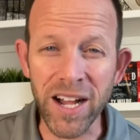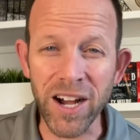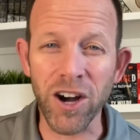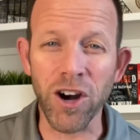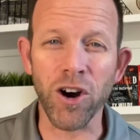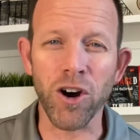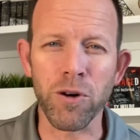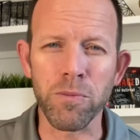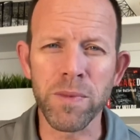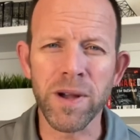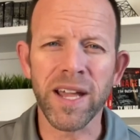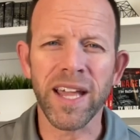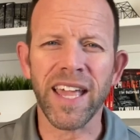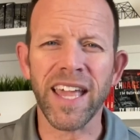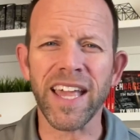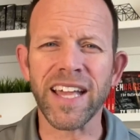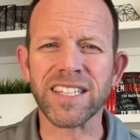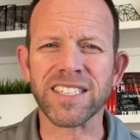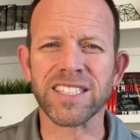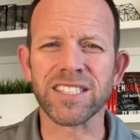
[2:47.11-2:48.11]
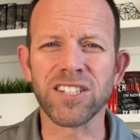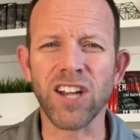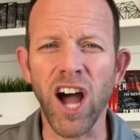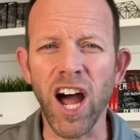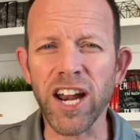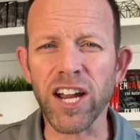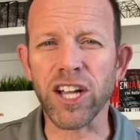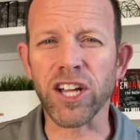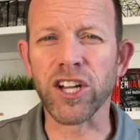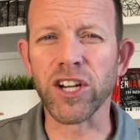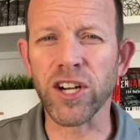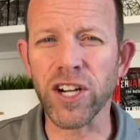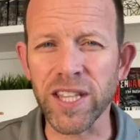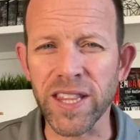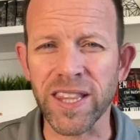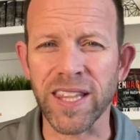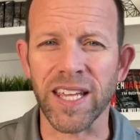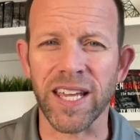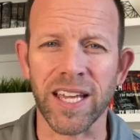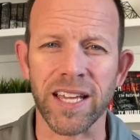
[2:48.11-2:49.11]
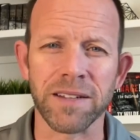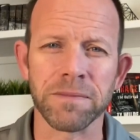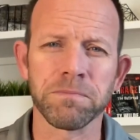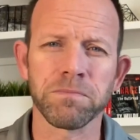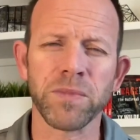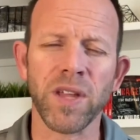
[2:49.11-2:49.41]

home, it's not a good thing.